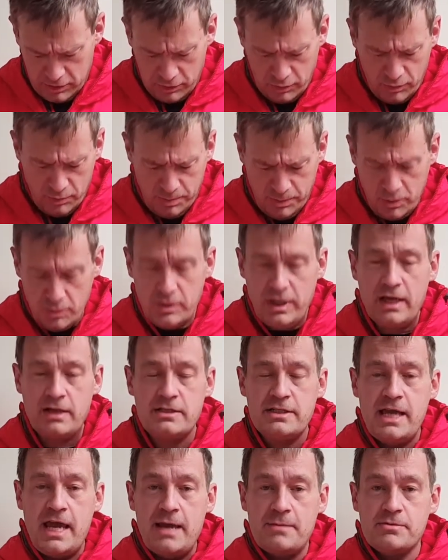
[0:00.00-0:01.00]
Got all pull
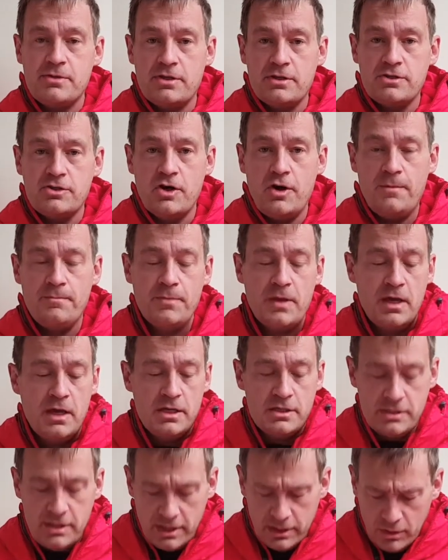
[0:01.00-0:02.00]
kit tabs on the top,
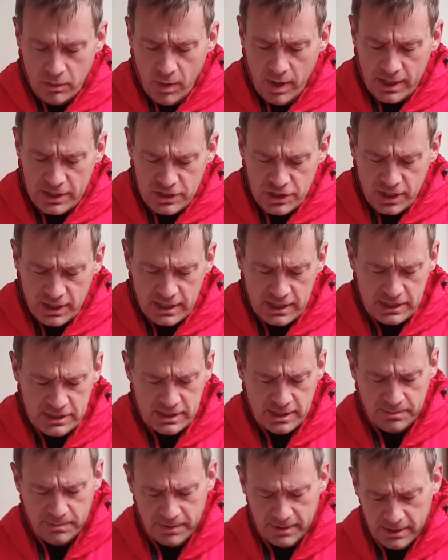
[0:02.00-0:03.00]
so they're quite a chunky
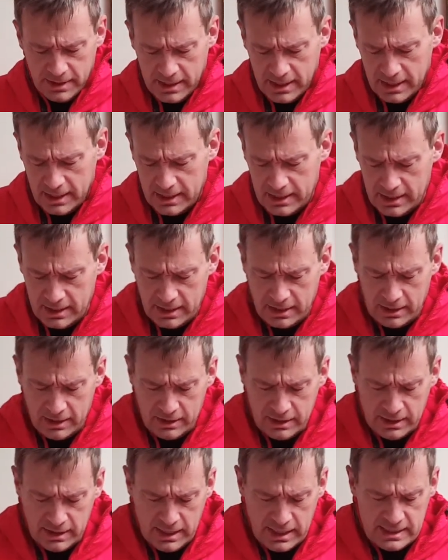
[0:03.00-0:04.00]
zip and a
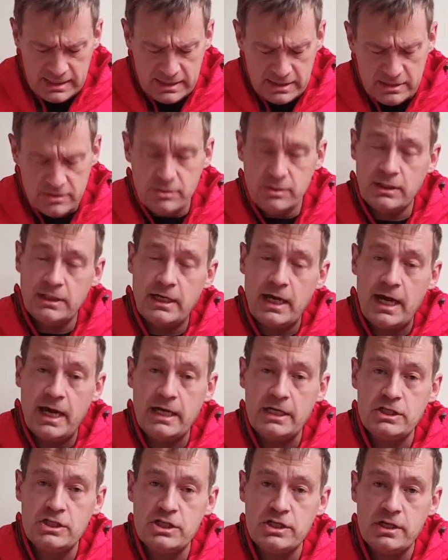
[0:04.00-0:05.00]
little easy to
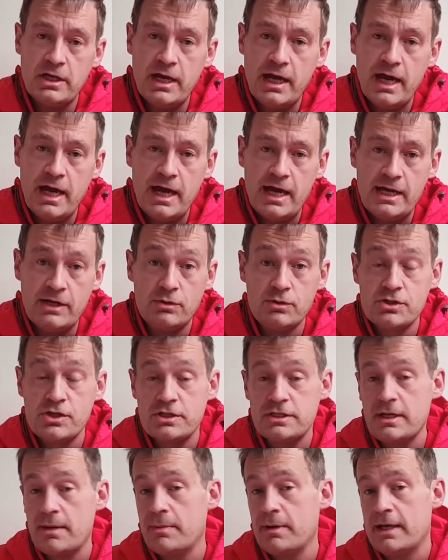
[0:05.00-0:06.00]
engage, and
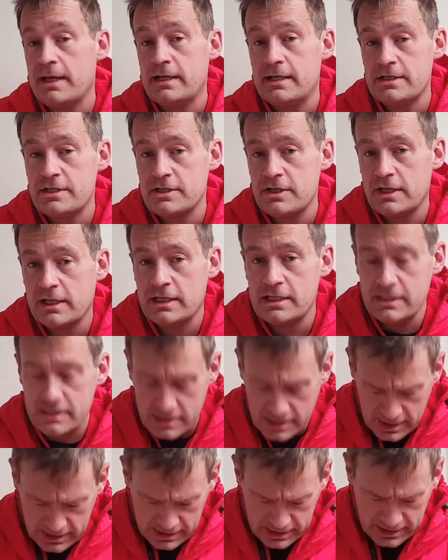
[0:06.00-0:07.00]
also double ended, so you can,
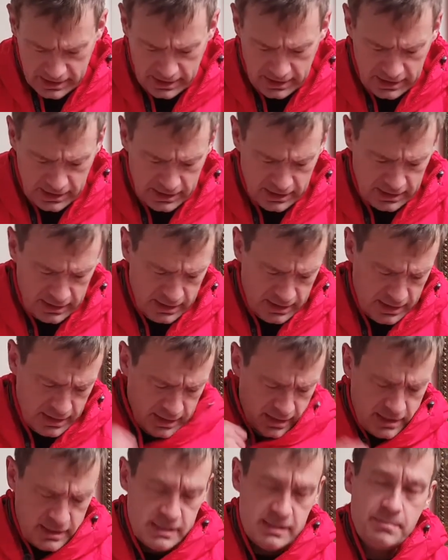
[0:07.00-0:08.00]
as I said, you can
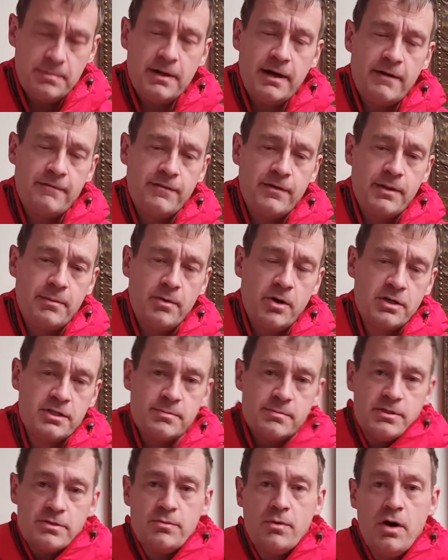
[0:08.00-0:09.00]
zip it up from the
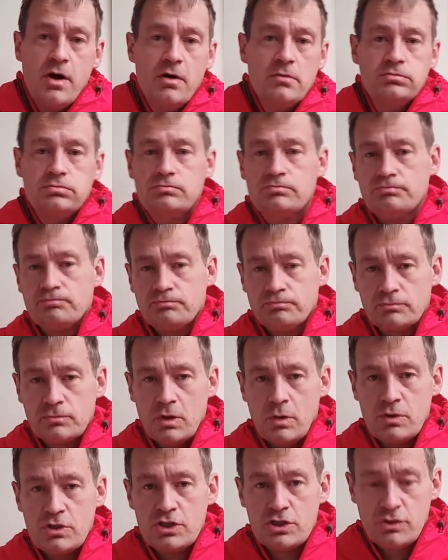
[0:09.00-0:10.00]
bottom as well,
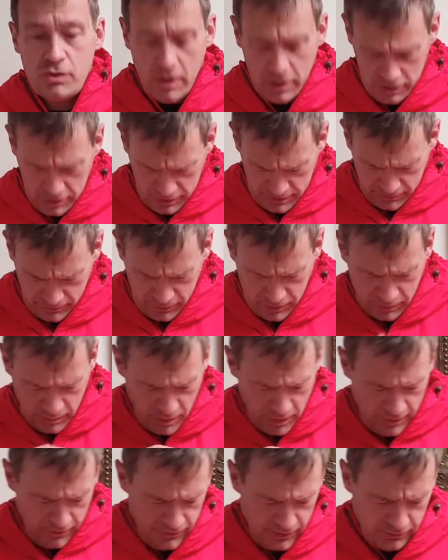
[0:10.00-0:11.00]
which is quite useful as
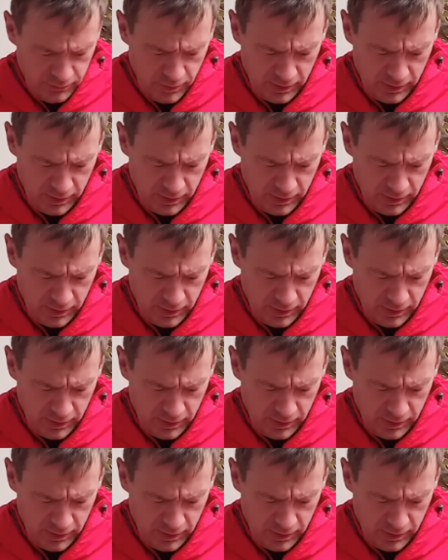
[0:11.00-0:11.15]
well if you're